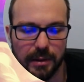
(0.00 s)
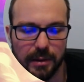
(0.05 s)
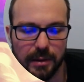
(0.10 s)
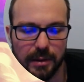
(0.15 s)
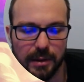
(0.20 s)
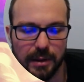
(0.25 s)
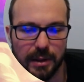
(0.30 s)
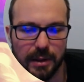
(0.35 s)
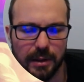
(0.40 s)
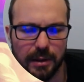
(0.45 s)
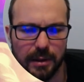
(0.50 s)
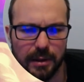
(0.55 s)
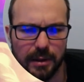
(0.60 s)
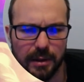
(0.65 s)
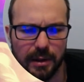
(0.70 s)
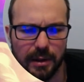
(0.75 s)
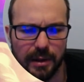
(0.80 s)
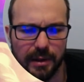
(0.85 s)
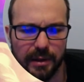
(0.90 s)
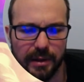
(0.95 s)

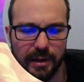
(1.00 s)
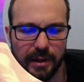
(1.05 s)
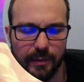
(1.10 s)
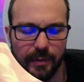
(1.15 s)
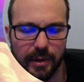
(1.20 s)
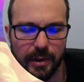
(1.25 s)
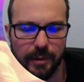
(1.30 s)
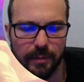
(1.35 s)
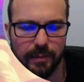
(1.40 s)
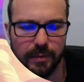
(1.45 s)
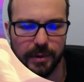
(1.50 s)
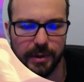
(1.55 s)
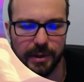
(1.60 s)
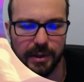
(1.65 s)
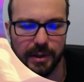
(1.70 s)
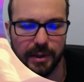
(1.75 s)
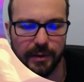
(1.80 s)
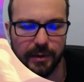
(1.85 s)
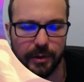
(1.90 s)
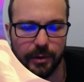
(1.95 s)
I think I'm gonna put
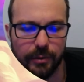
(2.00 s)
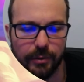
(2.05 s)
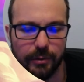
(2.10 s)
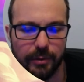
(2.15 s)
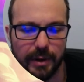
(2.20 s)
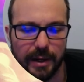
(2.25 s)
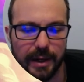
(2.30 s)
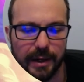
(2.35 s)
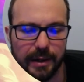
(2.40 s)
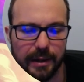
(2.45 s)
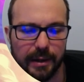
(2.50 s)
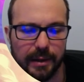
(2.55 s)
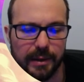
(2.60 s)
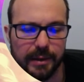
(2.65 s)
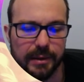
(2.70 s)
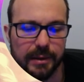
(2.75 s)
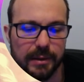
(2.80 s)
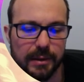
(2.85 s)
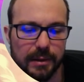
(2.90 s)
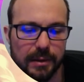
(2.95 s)
it on the
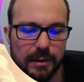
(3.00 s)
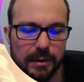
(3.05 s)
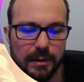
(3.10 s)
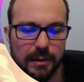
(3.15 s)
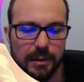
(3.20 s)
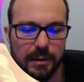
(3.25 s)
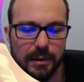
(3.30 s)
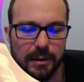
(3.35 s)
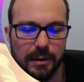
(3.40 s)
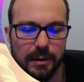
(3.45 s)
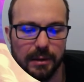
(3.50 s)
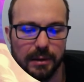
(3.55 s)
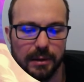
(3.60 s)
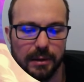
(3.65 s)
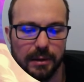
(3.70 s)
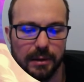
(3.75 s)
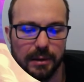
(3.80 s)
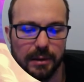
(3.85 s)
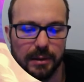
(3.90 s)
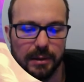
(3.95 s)
Kraken.
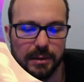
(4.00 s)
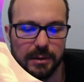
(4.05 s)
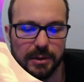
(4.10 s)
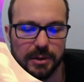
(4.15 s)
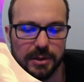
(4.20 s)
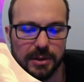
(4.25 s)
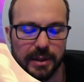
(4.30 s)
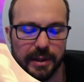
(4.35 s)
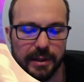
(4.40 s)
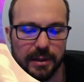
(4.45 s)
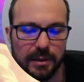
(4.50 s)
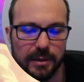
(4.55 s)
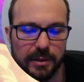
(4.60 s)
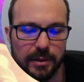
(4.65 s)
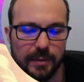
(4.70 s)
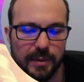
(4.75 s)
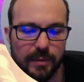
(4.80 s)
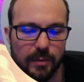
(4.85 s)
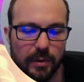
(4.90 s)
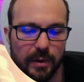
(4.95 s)
Just like a
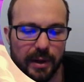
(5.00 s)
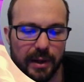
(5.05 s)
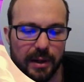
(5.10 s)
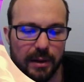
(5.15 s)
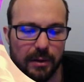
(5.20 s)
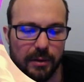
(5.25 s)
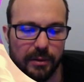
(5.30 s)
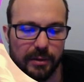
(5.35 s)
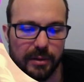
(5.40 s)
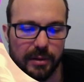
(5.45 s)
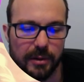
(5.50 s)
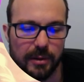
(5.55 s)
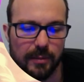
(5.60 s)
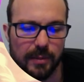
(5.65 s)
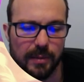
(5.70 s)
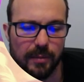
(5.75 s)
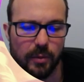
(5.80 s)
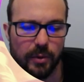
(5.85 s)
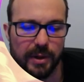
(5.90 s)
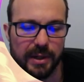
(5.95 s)
little bit more health, a little
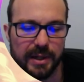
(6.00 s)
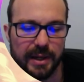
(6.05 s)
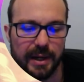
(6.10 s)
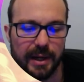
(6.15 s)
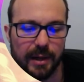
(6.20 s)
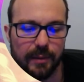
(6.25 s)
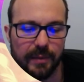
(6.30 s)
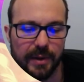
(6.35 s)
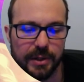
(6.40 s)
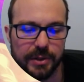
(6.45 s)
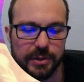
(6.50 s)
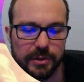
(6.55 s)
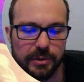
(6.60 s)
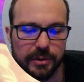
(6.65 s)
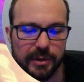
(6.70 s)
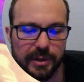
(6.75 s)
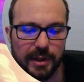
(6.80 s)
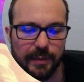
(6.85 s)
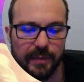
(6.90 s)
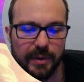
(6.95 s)
bit more attack. Make
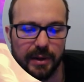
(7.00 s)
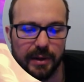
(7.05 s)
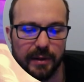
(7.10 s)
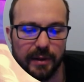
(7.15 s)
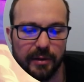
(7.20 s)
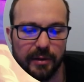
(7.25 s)
sure that I'm getting these